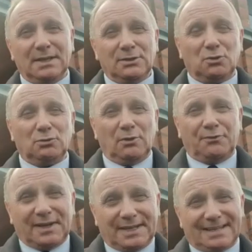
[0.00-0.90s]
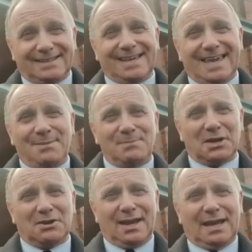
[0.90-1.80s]
So don't forget, keep
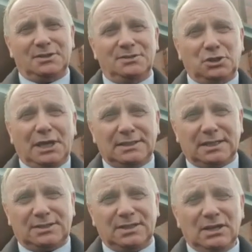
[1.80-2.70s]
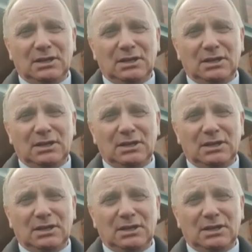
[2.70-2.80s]
your eyes on Jesus.